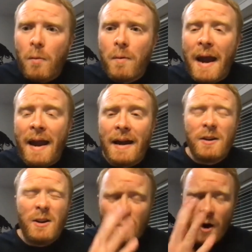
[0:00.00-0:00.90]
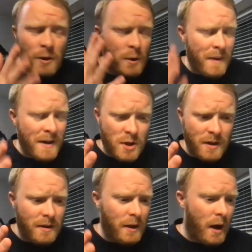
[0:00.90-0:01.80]
And, you know, you
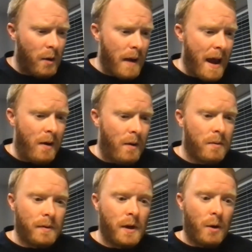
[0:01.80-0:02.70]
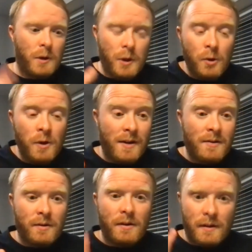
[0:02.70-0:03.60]
mentioned, you know, how, you know,
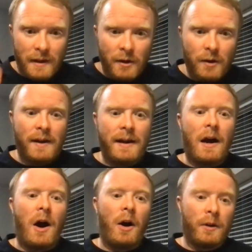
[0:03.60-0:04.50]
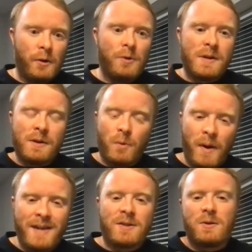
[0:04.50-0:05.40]
unions literally are using
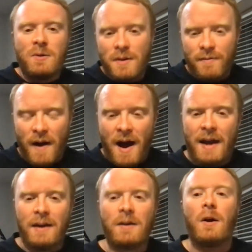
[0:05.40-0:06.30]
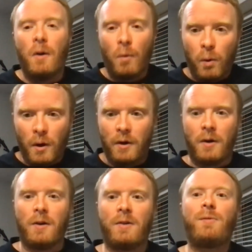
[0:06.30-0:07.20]
race to divide
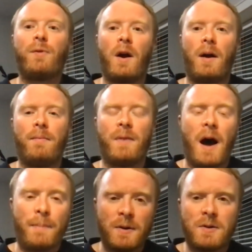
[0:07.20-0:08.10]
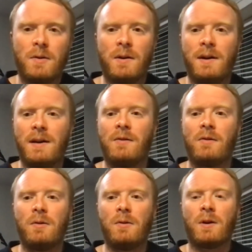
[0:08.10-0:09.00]
workers from the opportunity
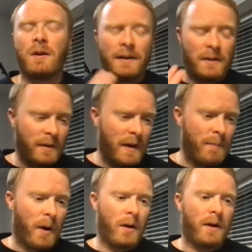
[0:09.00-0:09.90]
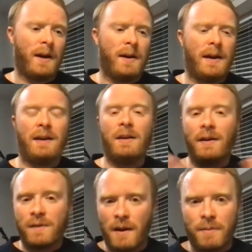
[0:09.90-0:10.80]
to collectively bargain and
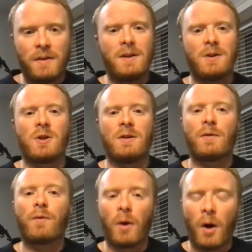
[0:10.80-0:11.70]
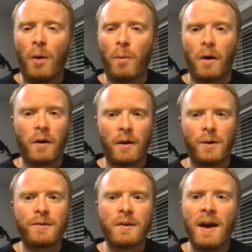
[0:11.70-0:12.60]
lift up conditions for all
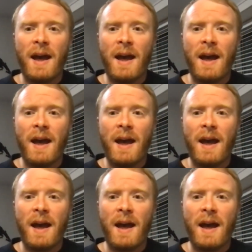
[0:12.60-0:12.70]
workers.